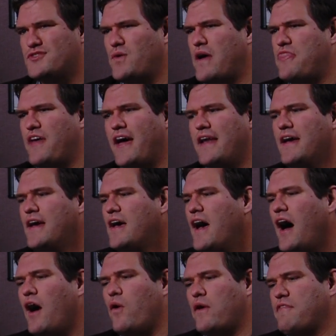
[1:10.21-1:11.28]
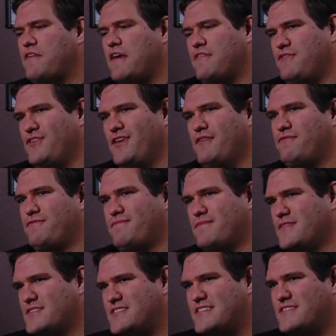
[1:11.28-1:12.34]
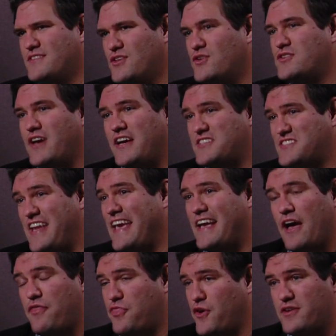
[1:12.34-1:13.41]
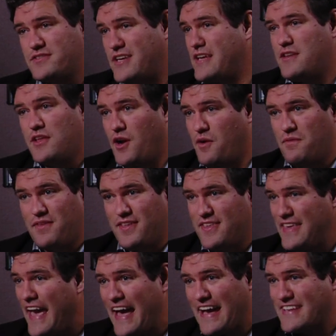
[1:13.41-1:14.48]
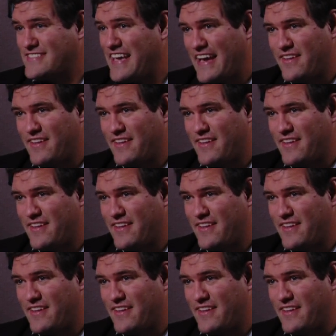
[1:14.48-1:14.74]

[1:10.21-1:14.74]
So I thought, oh, if if, if they Utah shut down Utah State State's 13, offense you know, yeah, exactly.